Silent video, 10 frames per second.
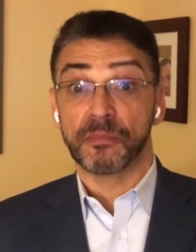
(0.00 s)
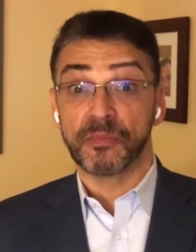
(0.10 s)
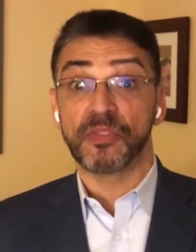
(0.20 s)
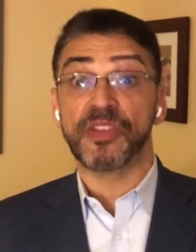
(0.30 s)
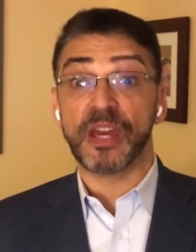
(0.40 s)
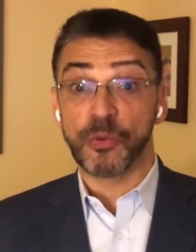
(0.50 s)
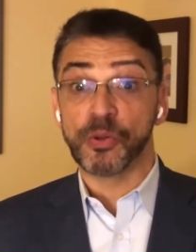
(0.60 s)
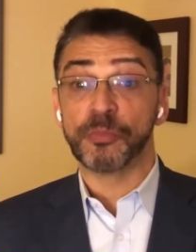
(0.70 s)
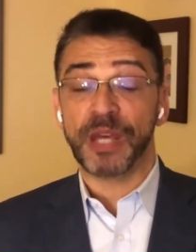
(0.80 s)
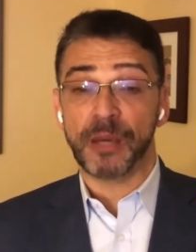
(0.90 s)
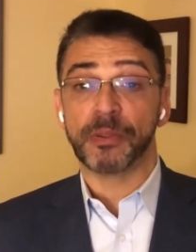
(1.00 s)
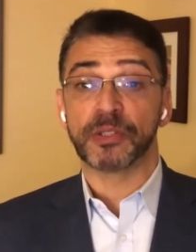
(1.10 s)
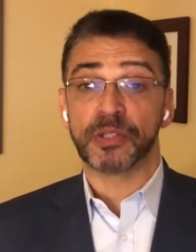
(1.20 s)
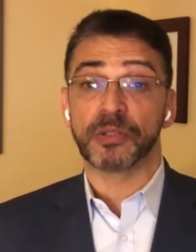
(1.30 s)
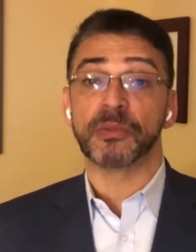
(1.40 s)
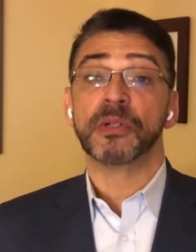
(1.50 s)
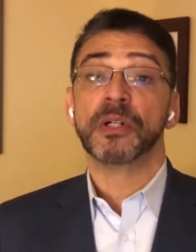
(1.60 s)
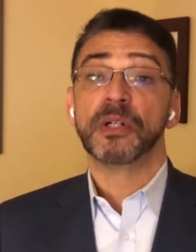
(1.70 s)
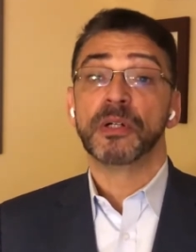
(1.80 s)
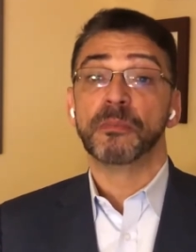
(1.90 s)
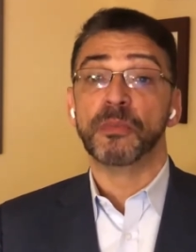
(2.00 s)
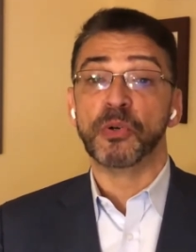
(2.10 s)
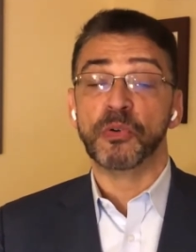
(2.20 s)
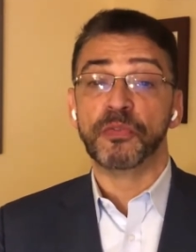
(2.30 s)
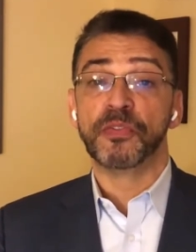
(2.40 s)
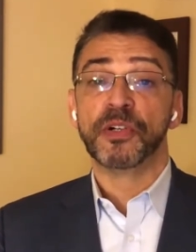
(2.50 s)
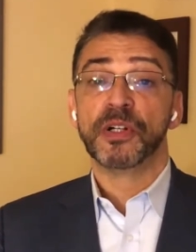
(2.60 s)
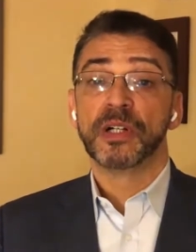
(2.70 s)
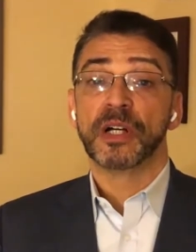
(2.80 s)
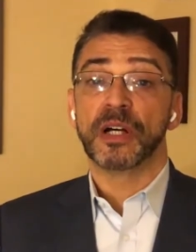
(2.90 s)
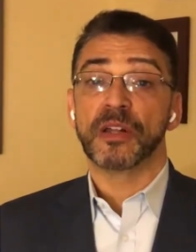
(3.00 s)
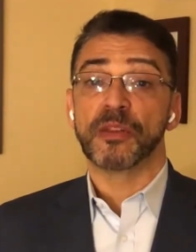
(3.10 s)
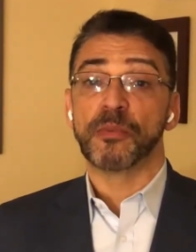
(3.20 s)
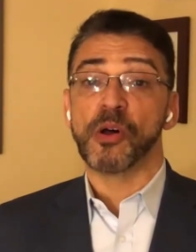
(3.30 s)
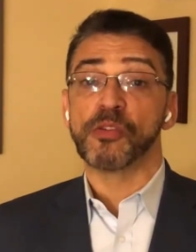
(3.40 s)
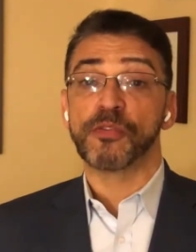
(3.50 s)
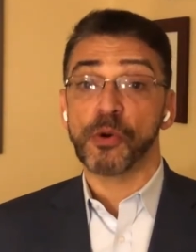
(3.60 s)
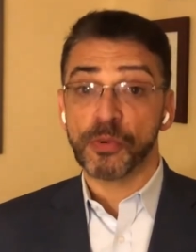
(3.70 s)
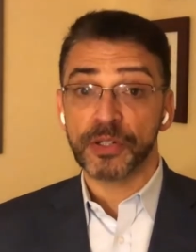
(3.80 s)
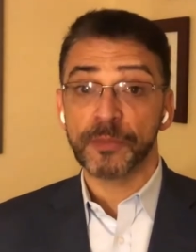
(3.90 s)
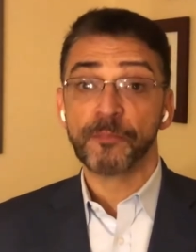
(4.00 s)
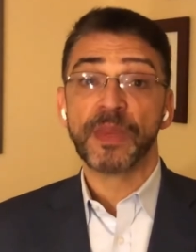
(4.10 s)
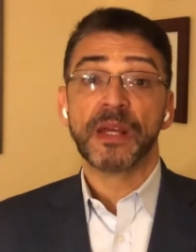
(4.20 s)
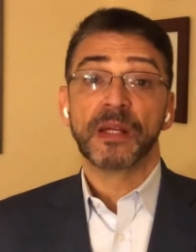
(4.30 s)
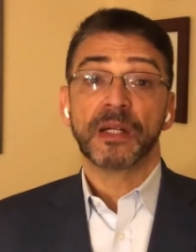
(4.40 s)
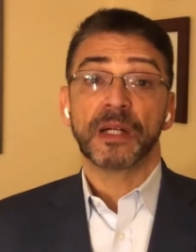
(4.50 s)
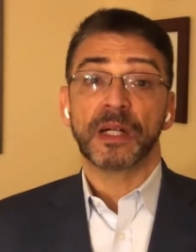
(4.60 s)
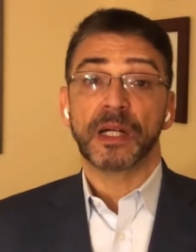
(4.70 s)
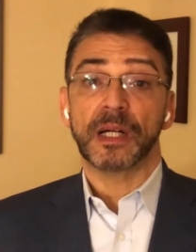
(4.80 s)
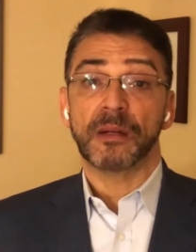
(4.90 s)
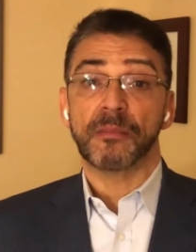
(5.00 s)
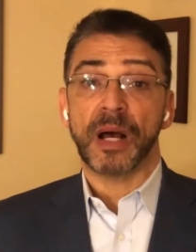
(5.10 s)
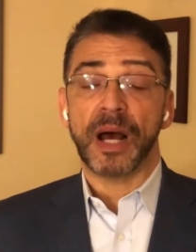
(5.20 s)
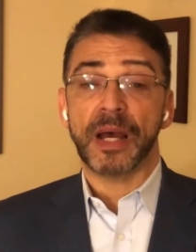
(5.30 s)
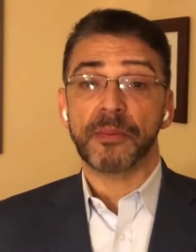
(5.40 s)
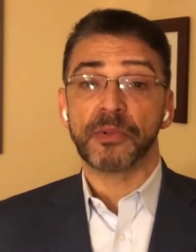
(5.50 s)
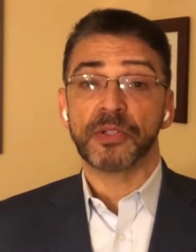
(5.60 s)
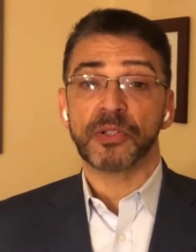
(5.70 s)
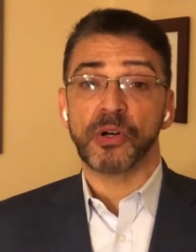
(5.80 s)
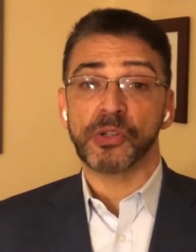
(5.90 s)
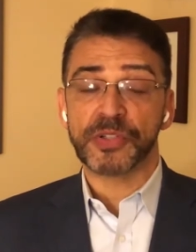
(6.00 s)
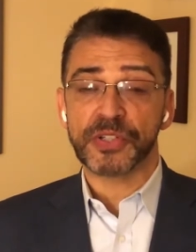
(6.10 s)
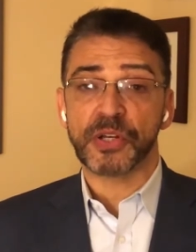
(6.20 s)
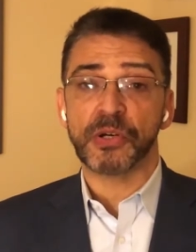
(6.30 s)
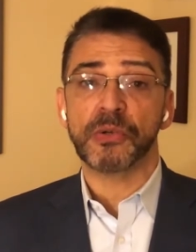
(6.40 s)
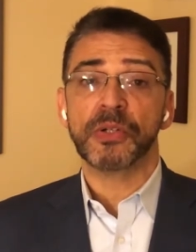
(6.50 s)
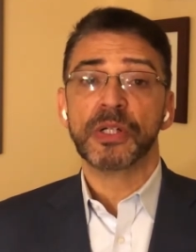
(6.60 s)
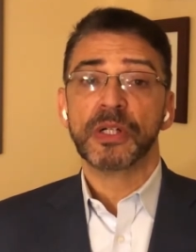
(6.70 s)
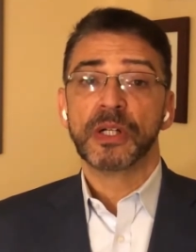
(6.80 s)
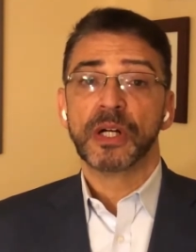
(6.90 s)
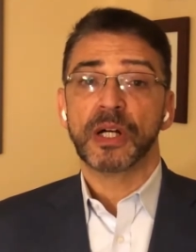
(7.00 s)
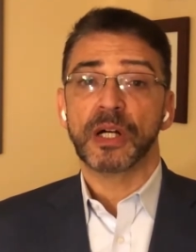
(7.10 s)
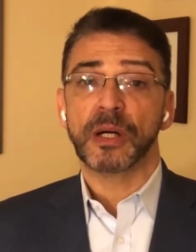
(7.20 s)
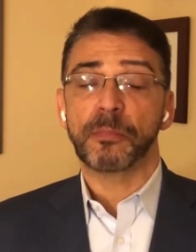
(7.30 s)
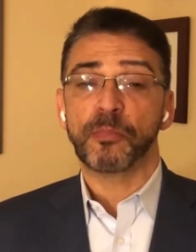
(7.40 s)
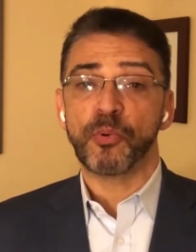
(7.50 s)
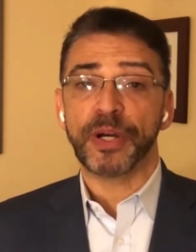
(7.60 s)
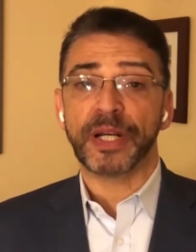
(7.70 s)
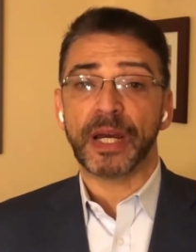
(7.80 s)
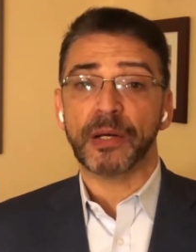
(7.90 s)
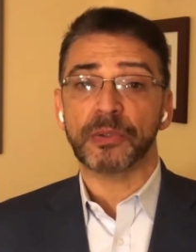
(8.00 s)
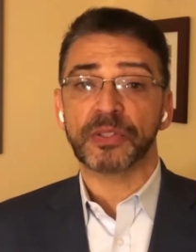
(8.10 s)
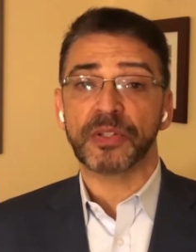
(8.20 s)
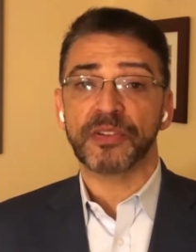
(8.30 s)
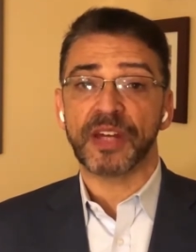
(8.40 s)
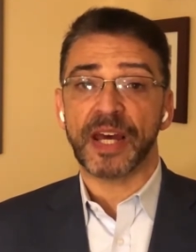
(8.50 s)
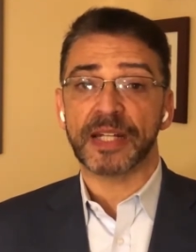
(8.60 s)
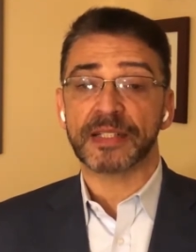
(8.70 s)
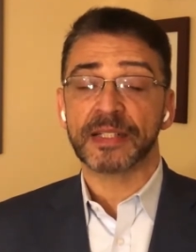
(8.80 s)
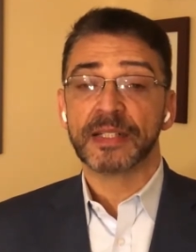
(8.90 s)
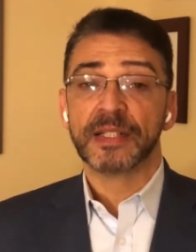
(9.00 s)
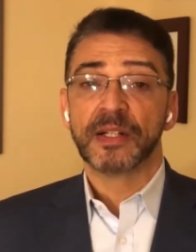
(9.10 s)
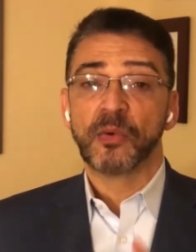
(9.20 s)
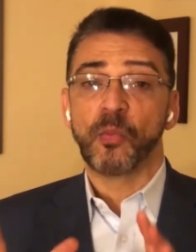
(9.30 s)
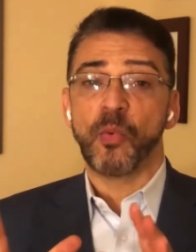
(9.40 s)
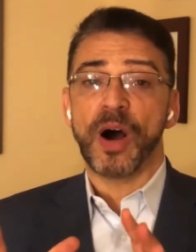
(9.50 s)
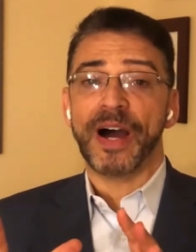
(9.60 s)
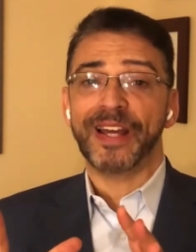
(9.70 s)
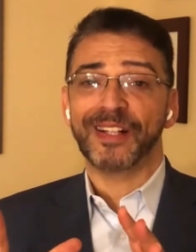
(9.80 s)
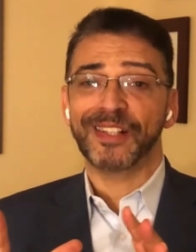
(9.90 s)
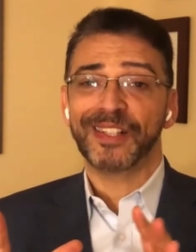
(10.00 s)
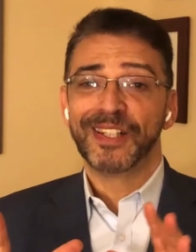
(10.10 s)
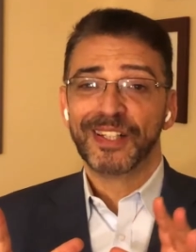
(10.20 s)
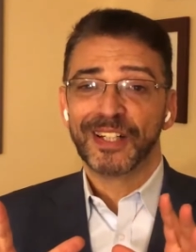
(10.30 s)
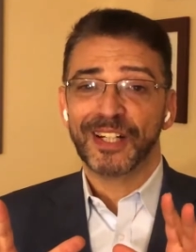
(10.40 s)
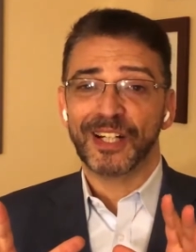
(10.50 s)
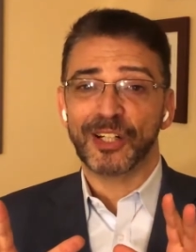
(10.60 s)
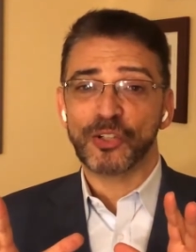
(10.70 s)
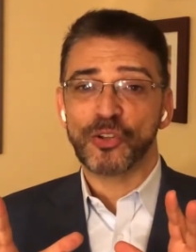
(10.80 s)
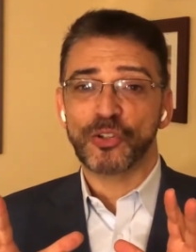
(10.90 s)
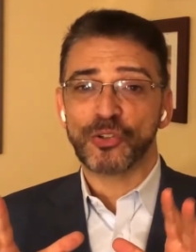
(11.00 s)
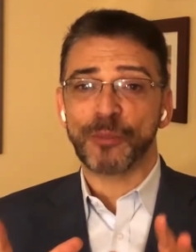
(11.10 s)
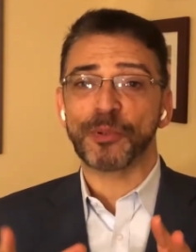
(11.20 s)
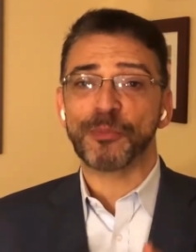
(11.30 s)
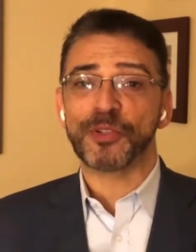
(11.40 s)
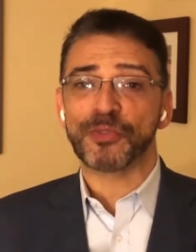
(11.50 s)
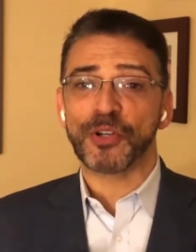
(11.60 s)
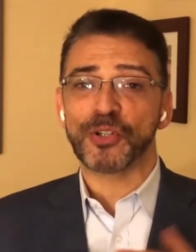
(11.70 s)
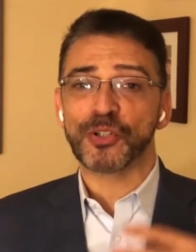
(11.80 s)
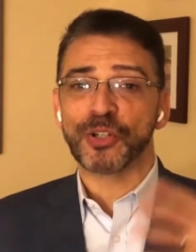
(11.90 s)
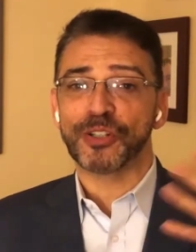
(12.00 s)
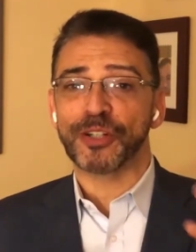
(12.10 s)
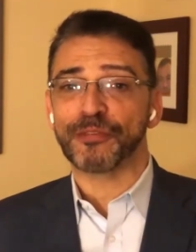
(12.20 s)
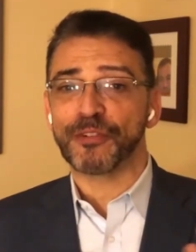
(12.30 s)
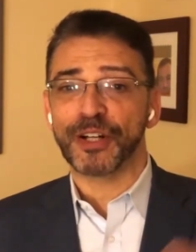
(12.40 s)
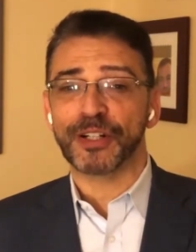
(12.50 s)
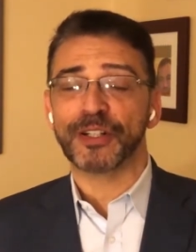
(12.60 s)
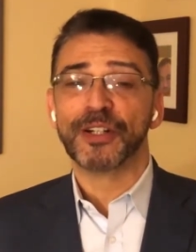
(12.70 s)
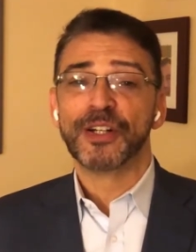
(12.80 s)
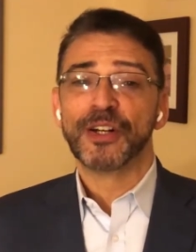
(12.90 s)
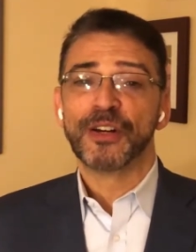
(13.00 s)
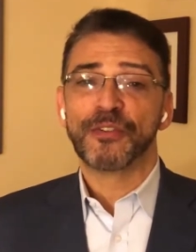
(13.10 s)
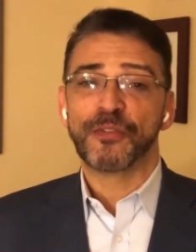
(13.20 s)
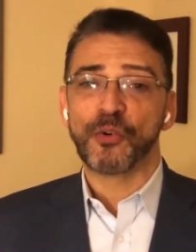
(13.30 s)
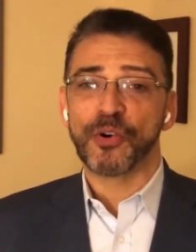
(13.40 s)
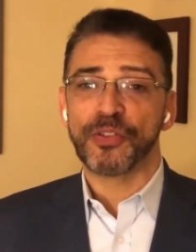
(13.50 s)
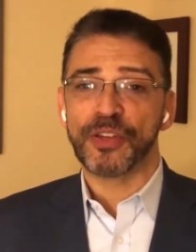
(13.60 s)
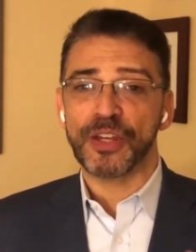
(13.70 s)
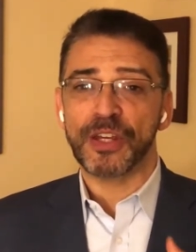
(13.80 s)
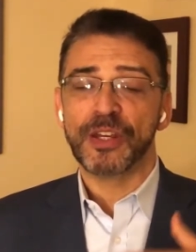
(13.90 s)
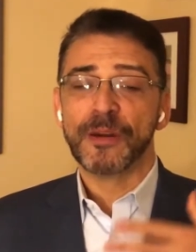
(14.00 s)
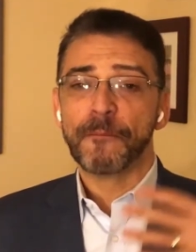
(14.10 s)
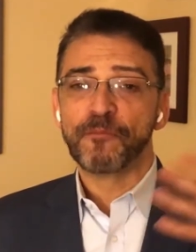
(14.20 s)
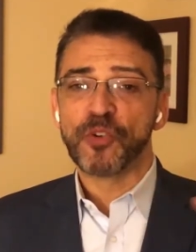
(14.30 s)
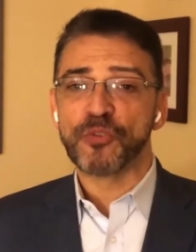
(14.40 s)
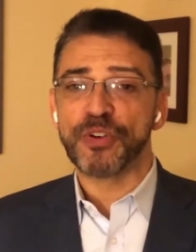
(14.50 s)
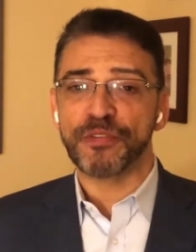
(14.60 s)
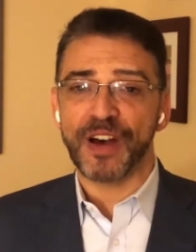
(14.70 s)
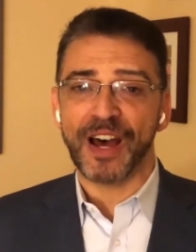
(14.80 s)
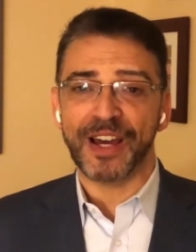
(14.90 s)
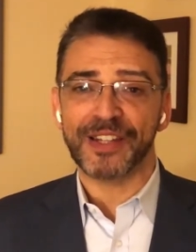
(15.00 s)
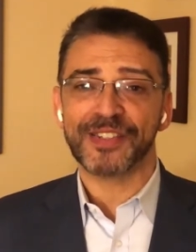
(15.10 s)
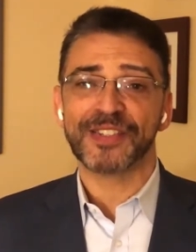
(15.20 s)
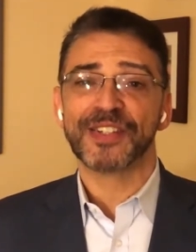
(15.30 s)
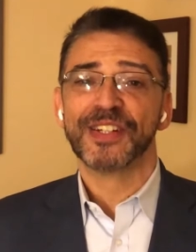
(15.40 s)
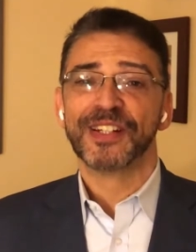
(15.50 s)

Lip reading: they will be able to move the ball forward. I would also point out that while the Trump administration took a lot of credit for the revised